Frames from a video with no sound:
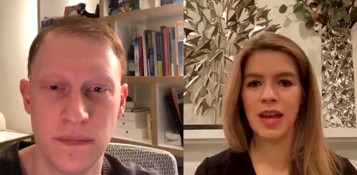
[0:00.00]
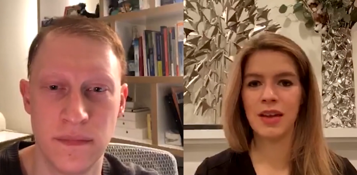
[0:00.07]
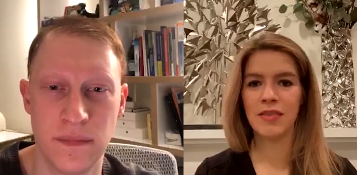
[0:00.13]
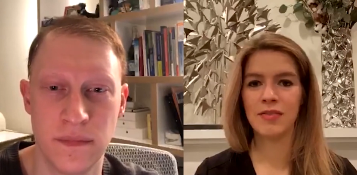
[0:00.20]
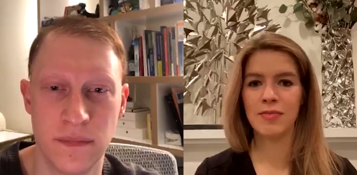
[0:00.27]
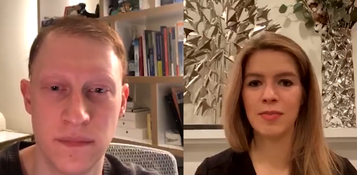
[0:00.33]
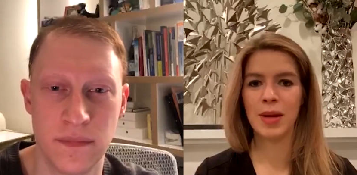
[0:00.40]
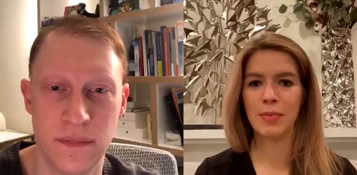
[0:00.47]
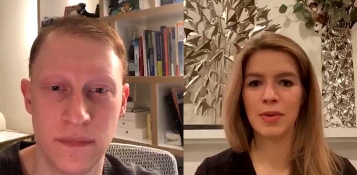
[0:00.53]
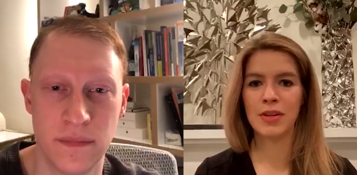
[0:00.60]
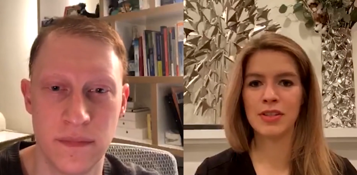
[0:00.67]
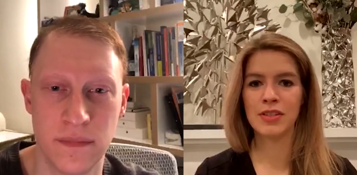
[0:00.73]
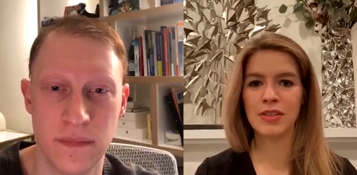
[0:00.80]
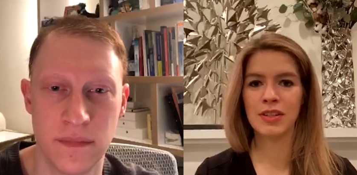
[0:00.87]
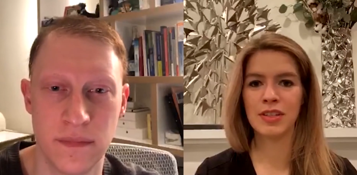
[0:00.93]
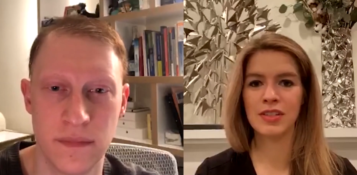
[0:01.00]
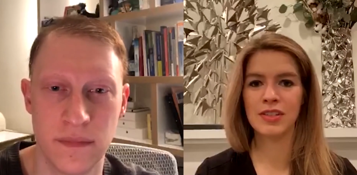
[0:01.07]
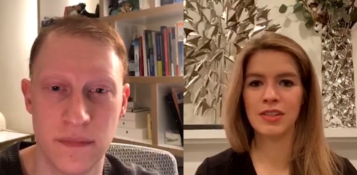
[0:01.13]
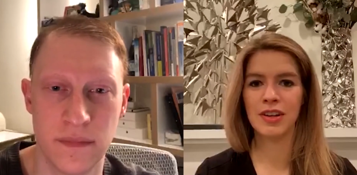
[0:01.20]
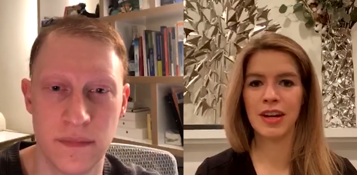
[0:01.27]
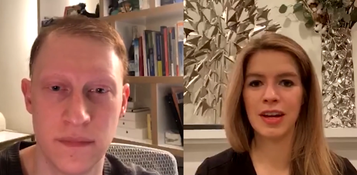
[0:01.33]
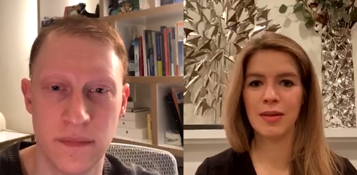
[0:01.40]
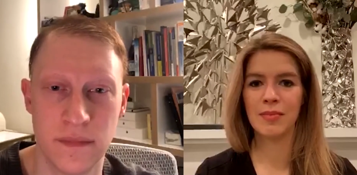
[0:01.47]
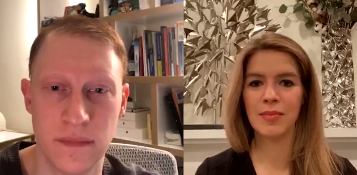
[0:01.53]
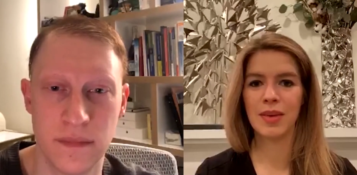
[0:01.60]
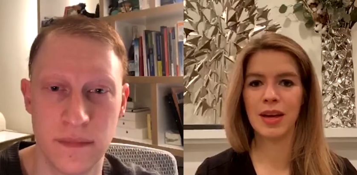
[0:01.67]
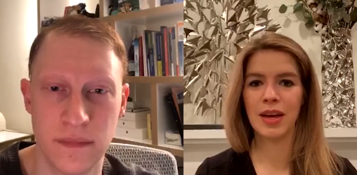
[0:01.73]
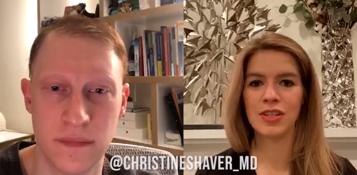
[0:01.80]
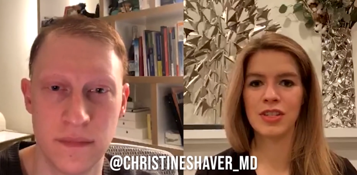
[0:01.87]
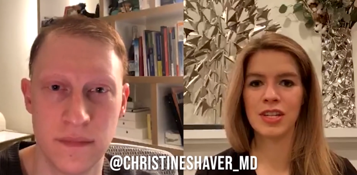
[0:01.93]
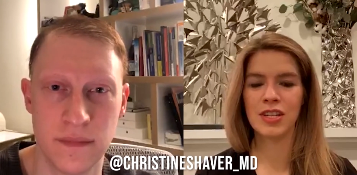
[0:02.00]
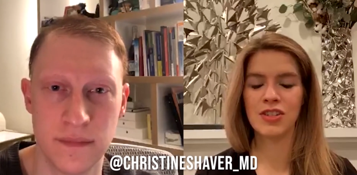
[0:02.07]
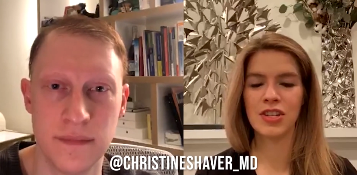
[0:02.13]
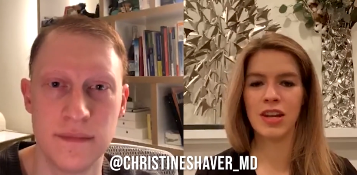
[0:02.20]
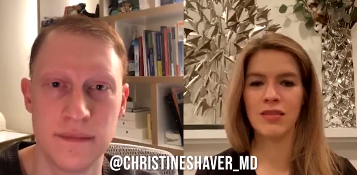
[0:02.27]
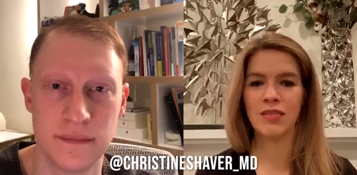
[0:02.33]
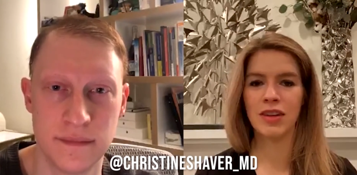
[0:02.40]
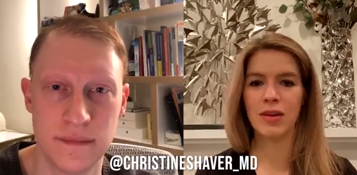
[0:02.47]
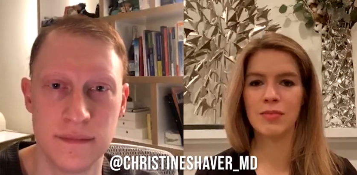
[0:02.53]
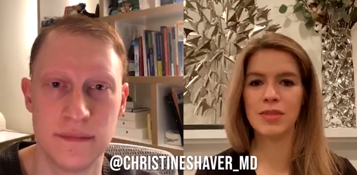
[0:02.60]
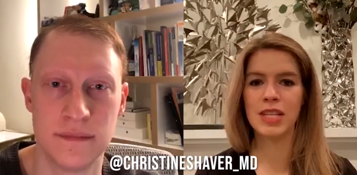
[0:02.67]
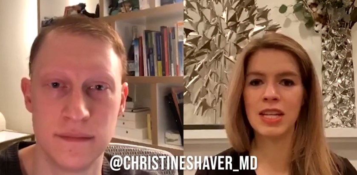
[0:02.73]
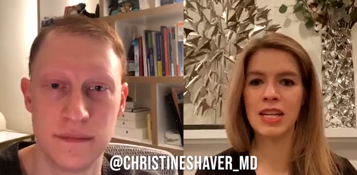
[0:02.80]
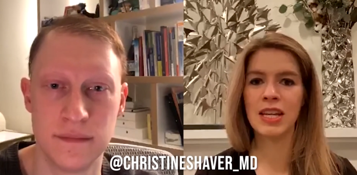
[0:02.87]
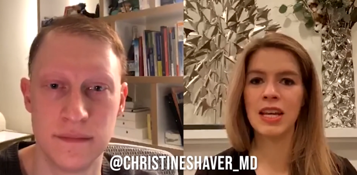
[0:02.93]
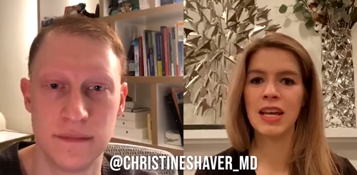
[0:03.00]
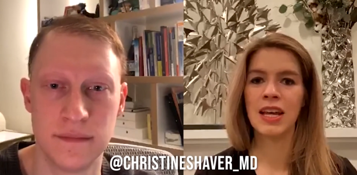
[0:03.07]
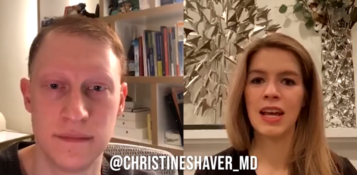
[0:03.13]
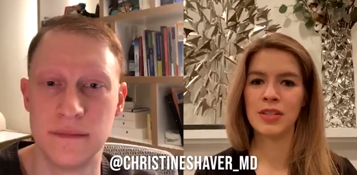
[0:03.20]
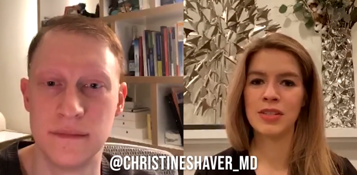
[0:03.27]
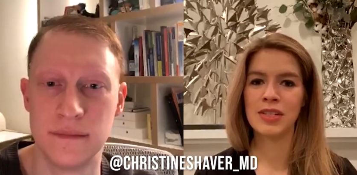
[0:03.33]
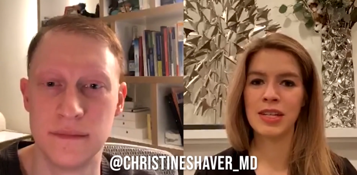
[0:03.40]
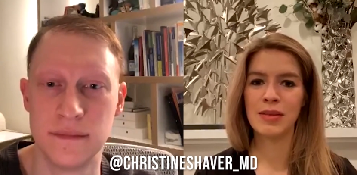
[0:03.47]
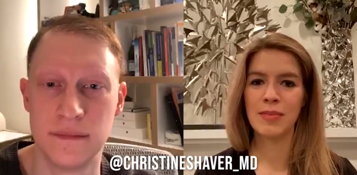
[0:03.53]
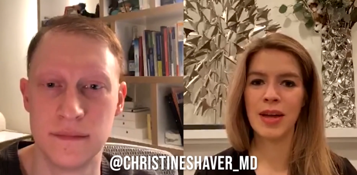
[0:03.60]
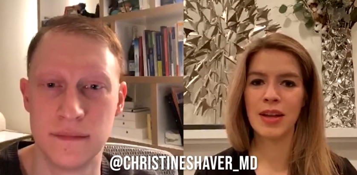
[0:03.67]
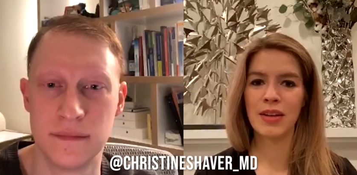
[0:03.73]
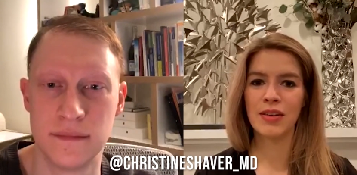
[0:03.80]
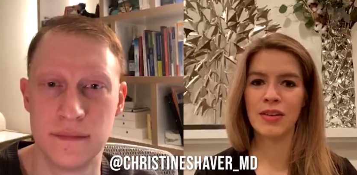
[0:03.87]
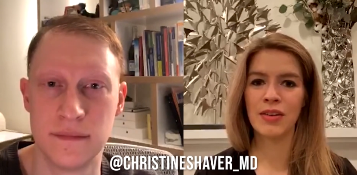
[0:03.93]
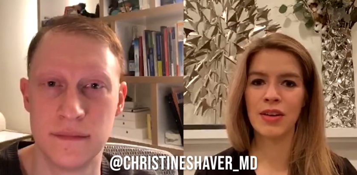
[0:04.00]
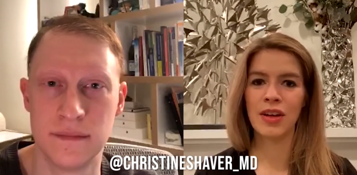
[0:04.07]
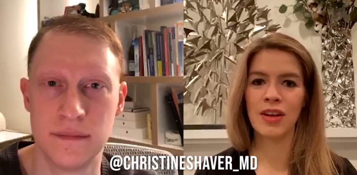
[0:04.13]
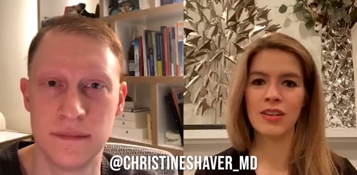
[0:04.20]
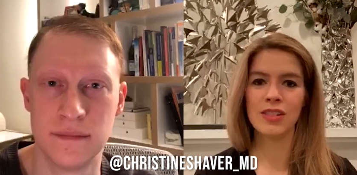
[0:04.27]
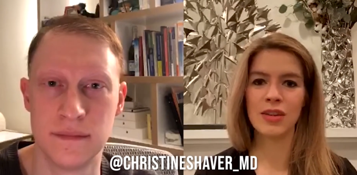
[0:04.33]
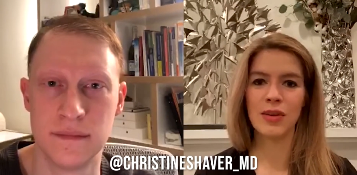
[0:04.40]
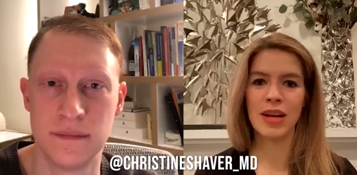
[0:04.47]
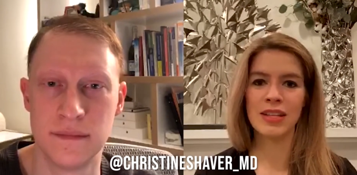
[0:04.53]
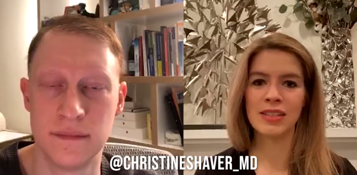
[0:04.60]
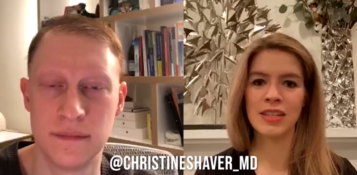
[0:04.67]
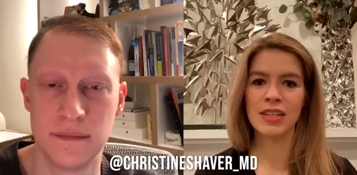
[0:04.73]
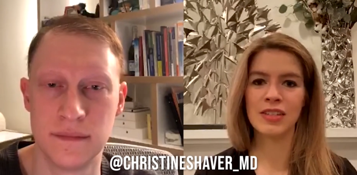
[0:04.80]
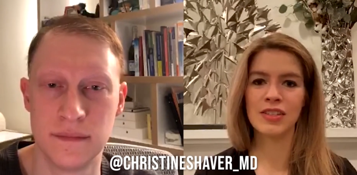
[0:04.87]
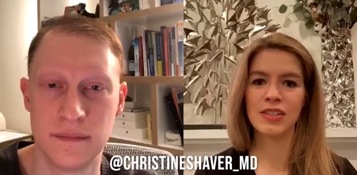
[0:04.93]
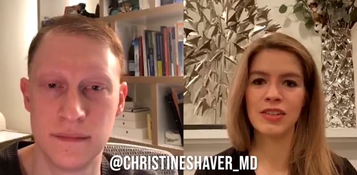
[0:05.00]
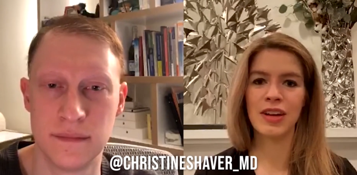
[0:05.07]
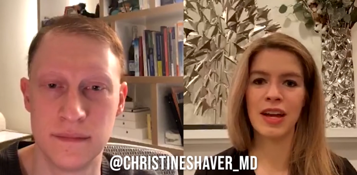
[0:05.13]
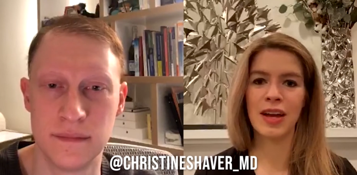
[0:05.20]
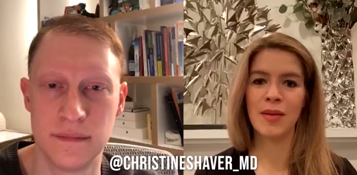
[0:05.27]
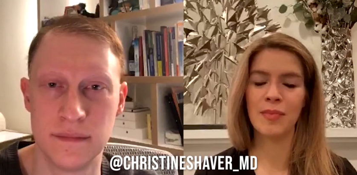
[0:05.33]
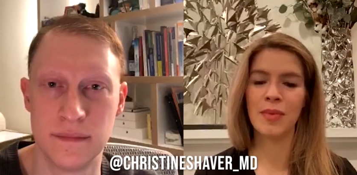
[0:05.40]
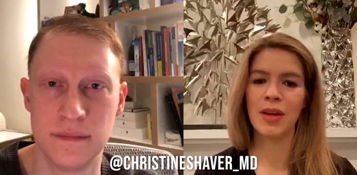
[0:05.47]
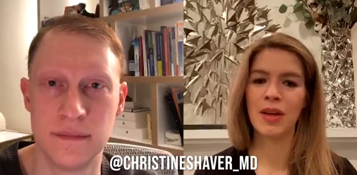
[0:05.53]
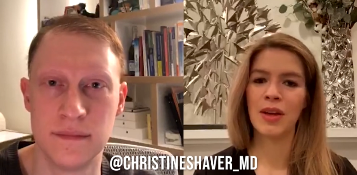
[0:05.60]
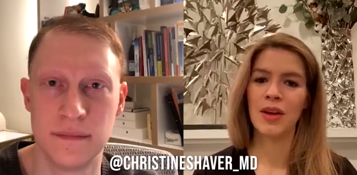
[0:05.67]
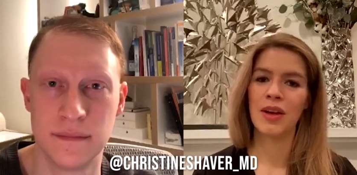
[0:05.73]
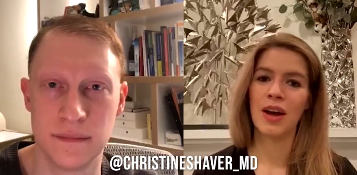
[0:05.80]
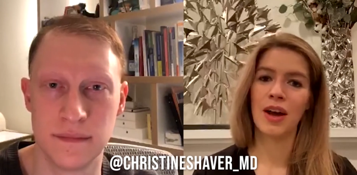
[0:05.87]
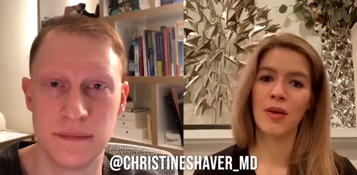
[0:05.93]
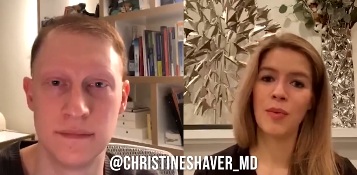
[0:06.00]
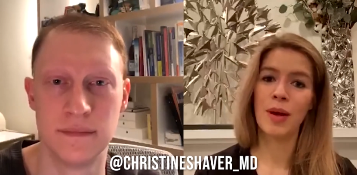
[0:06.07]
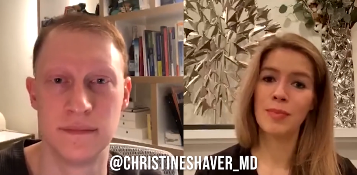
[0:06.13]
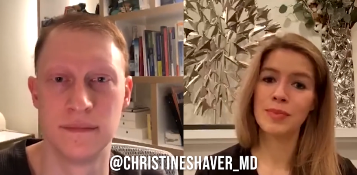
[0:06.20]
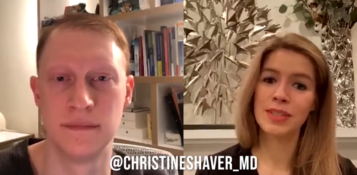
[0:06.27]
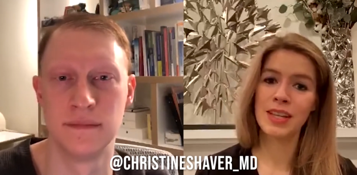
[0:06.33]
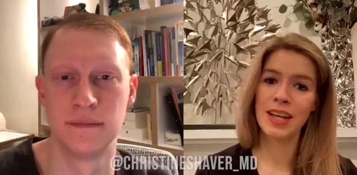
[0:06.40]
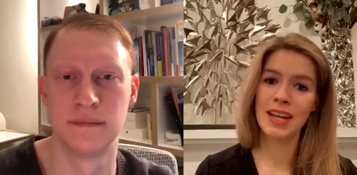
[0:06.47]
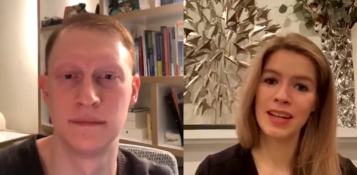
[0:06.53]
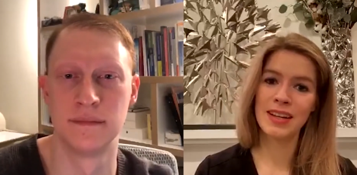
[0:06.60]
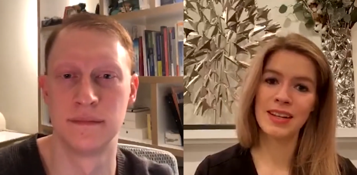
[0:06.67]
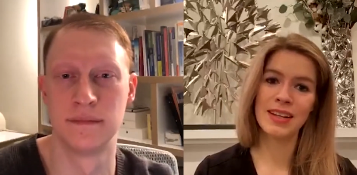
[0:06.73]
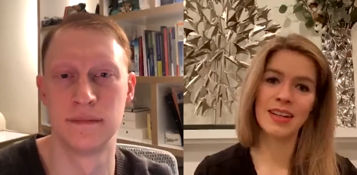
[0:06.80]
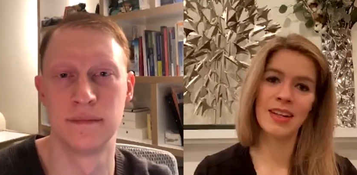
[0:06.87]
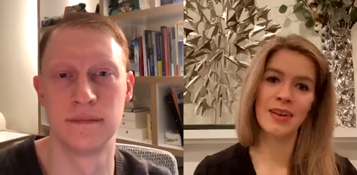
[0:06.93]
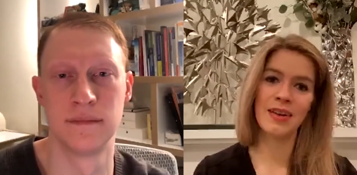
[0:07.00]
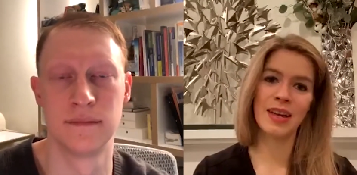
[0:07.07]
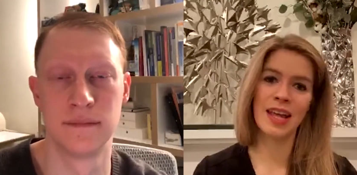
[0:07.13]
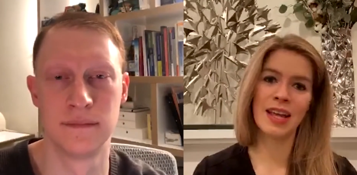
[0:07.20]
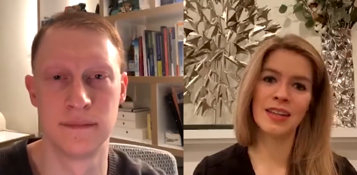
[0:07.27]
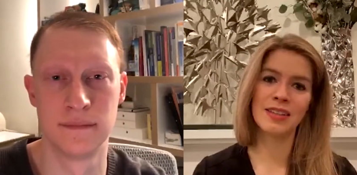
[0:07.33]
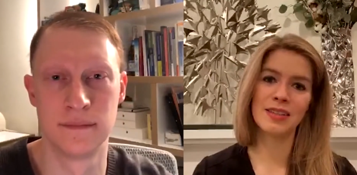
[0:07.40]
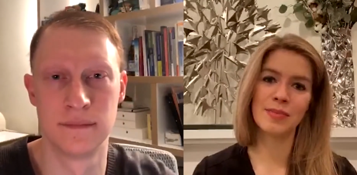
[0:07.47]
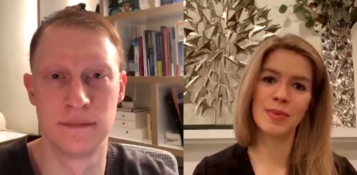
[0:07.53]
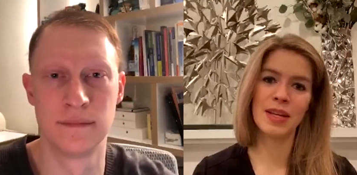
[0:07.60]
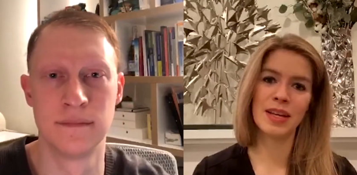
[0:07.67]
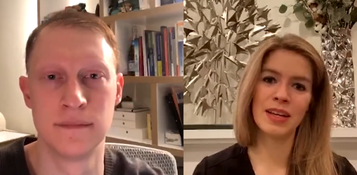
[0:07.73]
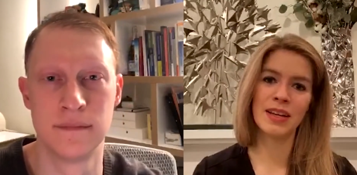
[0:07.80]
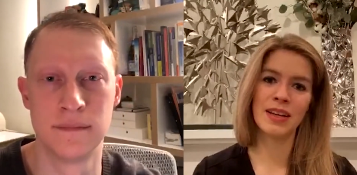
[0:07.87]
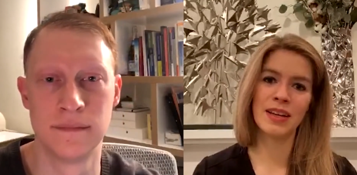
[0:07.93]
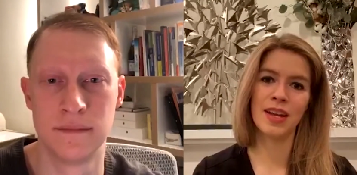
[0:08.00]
Speaker 1: have my personal Instagram, Christine Shaver, M D. Bernstein Medical also has an Instagram. Our website, you know, I can't speak